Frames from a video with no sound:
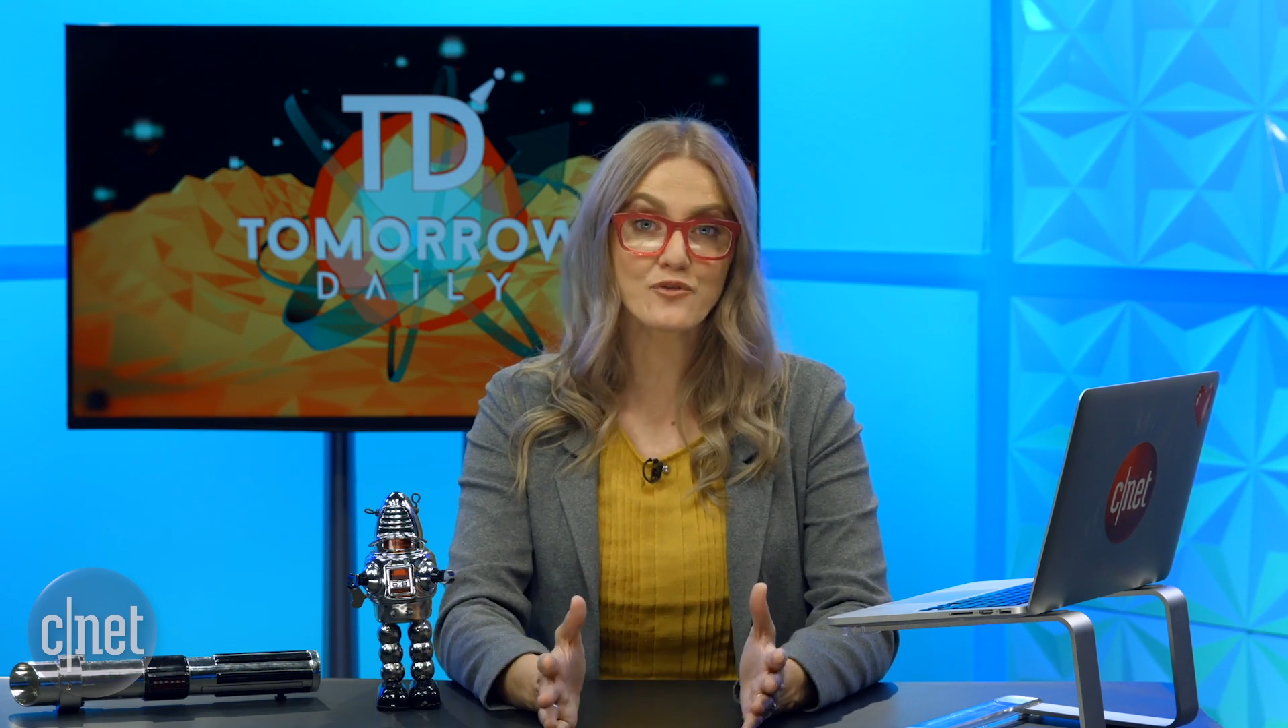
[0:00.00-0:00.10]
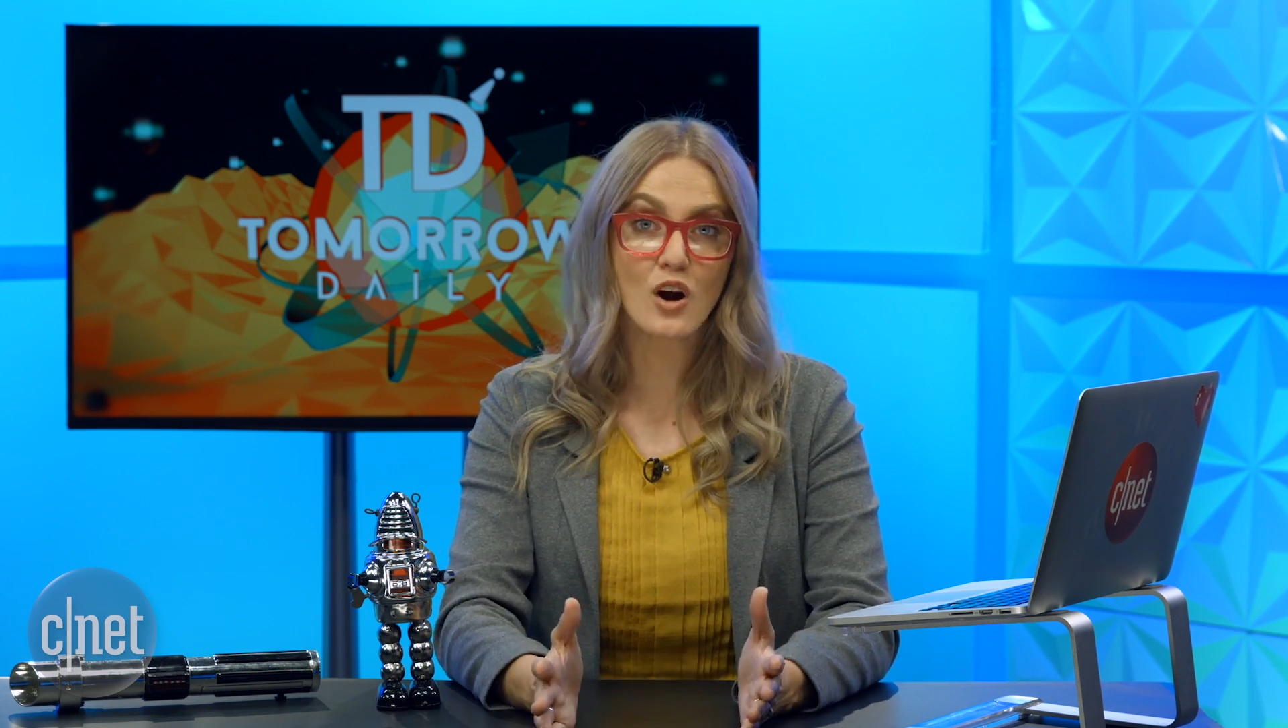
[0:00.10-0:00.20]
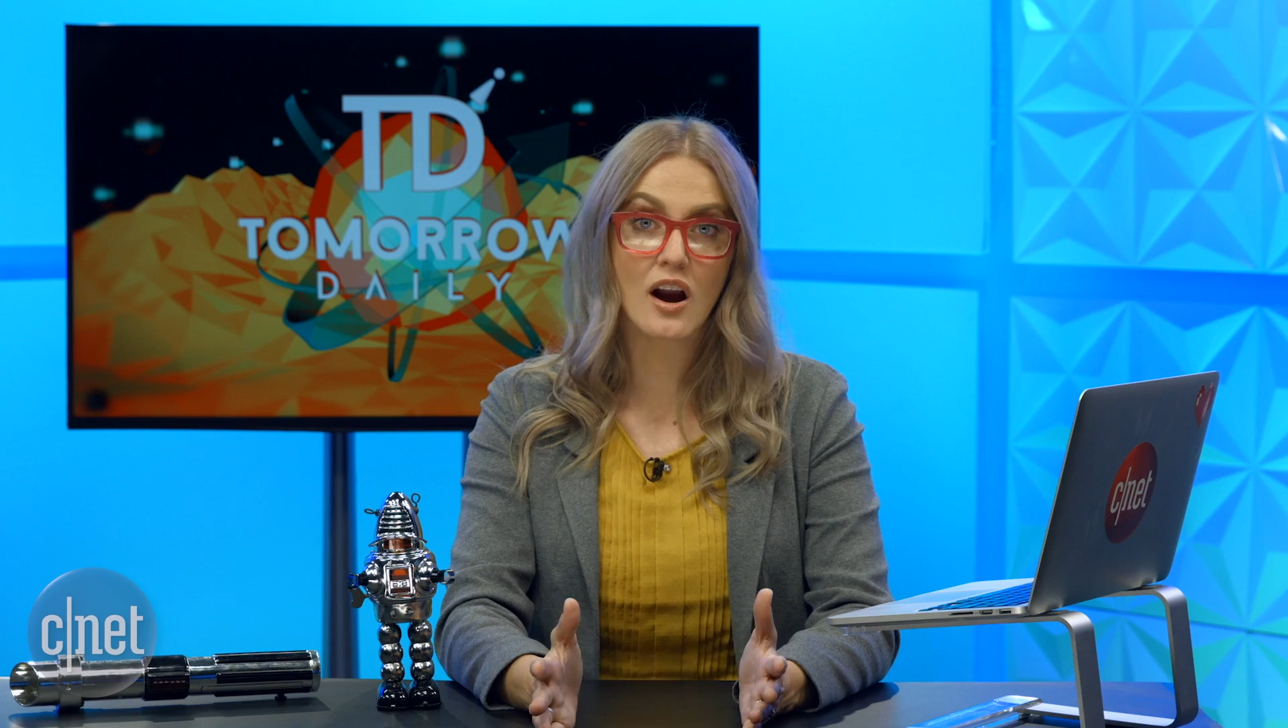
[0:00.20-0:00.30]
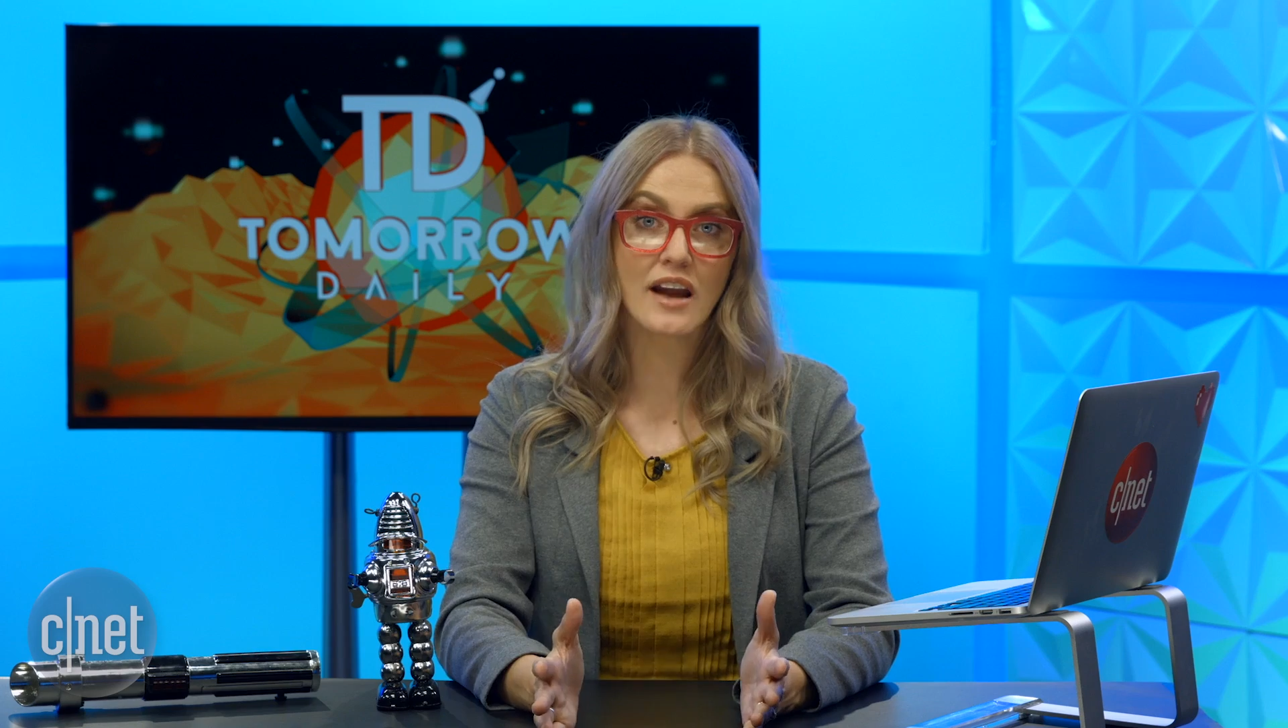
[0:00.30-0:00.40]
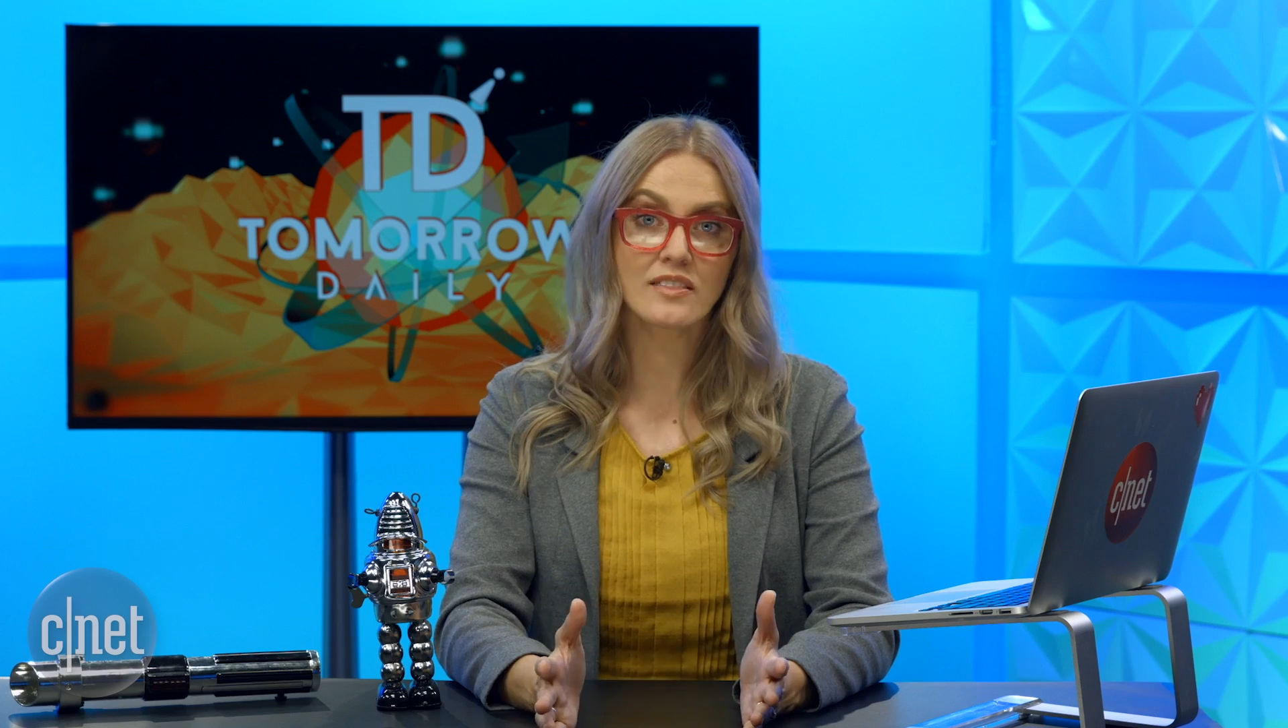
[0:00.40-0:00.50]
for
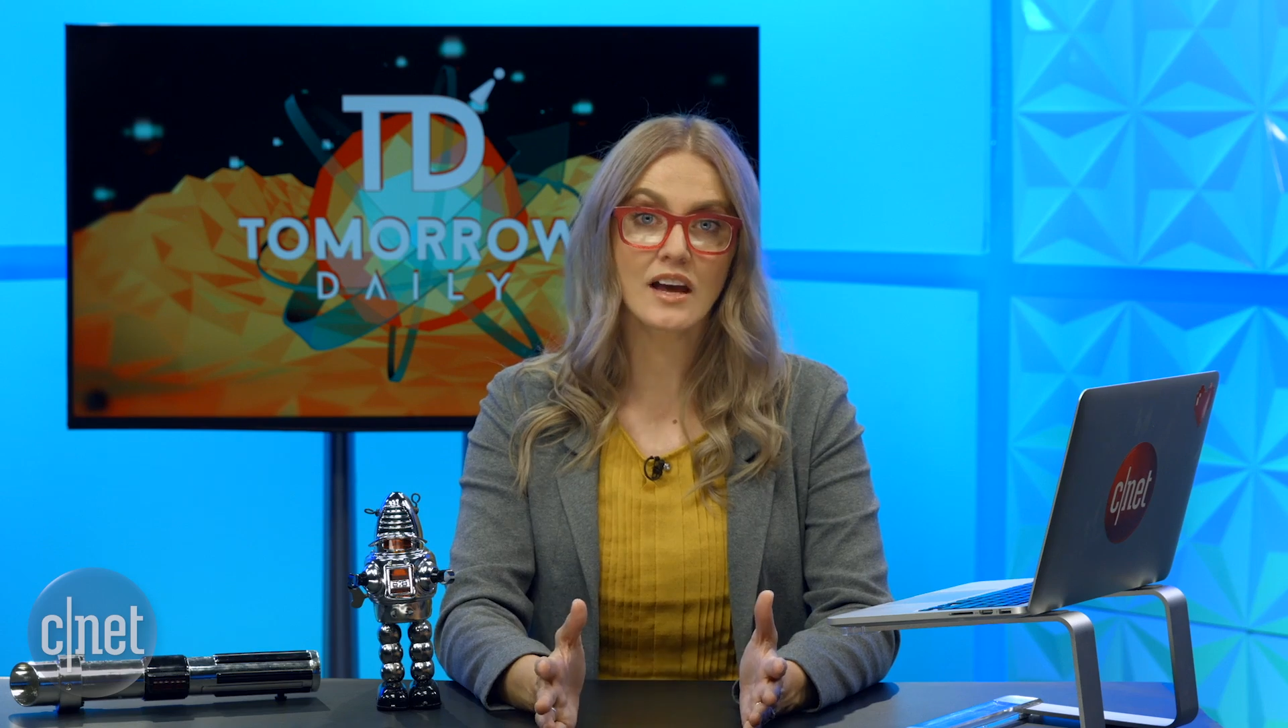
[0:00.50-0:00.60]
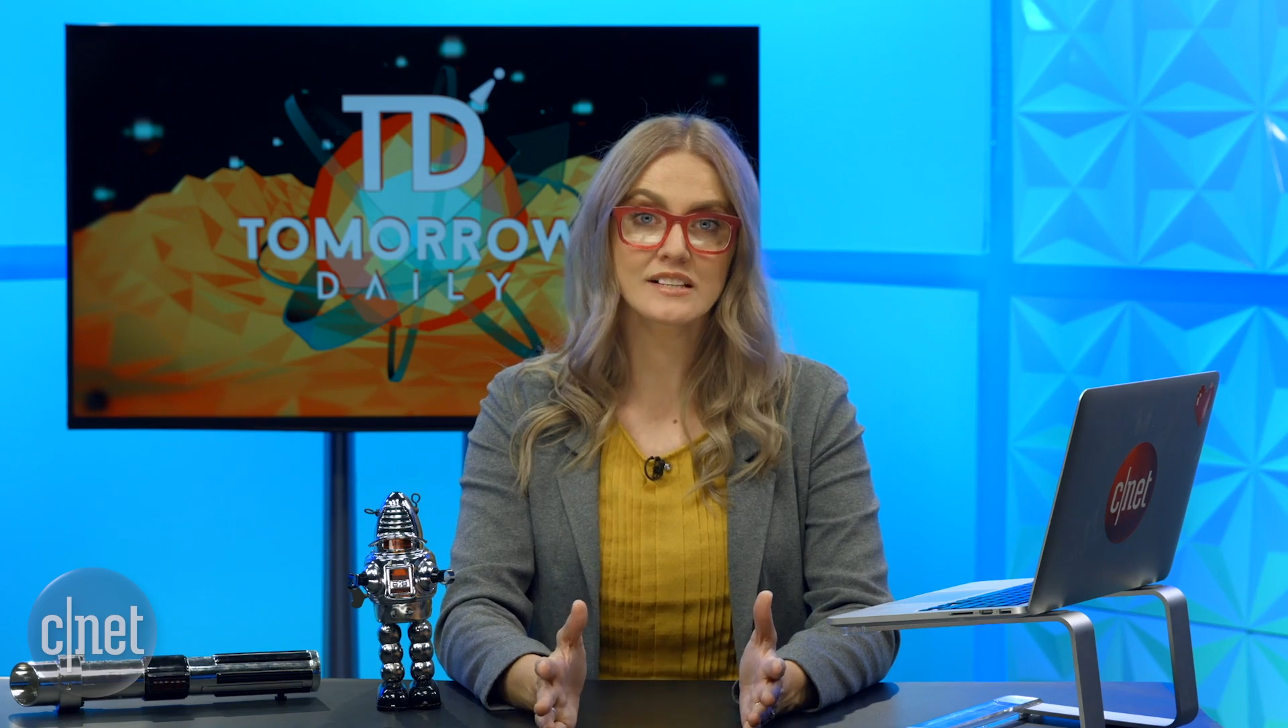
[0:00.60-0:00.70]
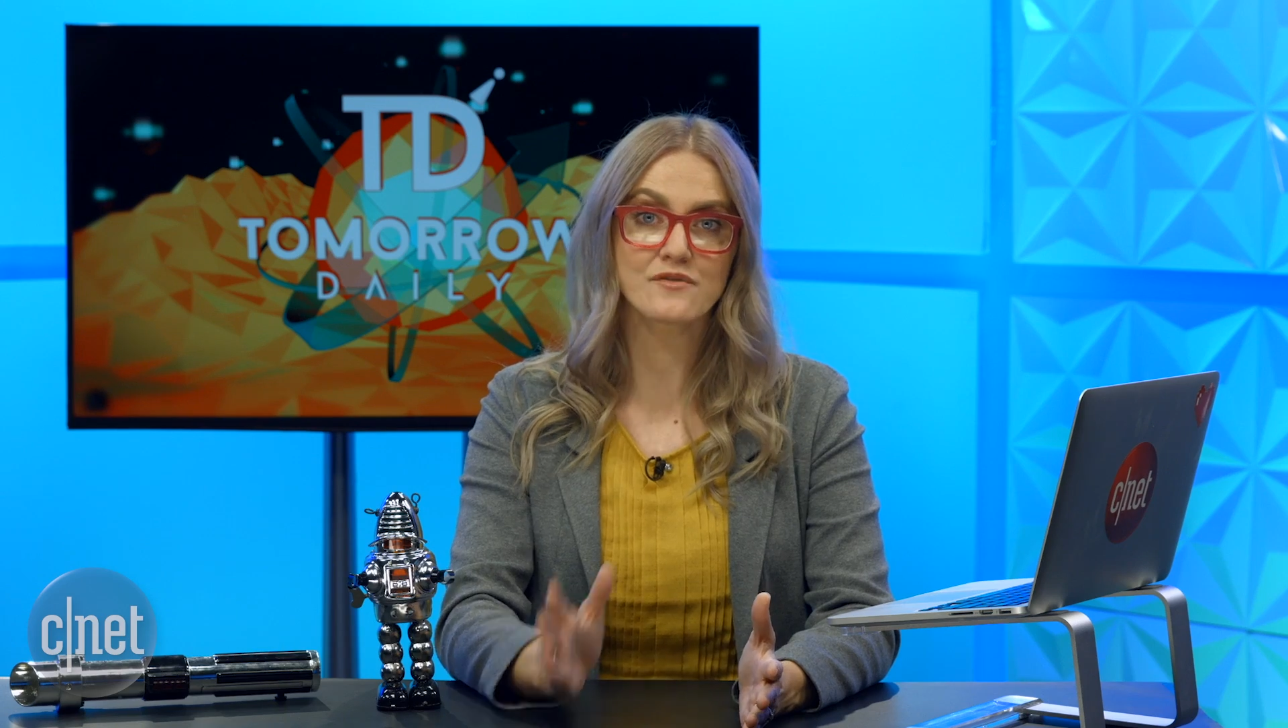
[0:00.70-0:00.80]
our headlines.